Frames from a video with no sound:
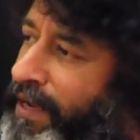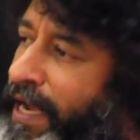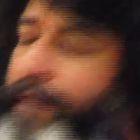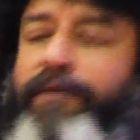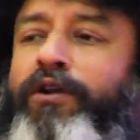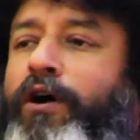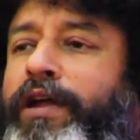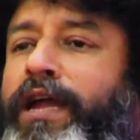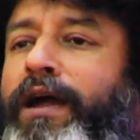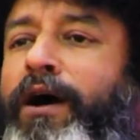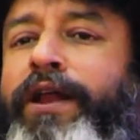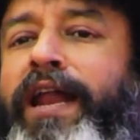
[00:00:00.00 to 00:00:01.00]
and
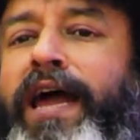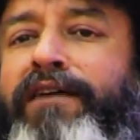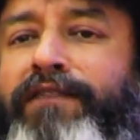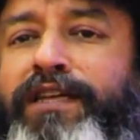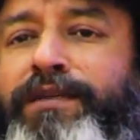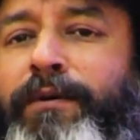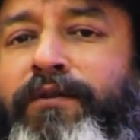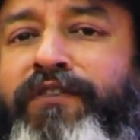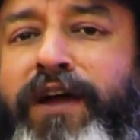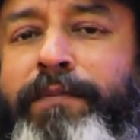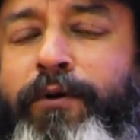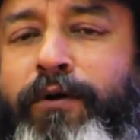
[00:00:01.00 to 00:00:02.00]
talking on an average about
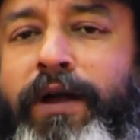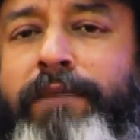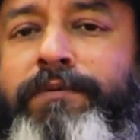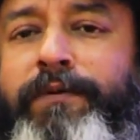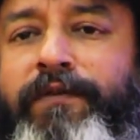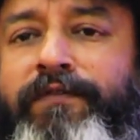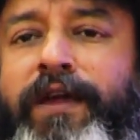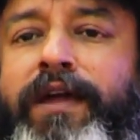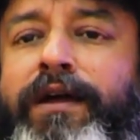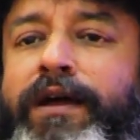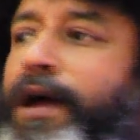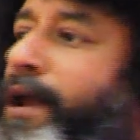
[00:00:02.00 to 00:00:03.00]
5 programs per week,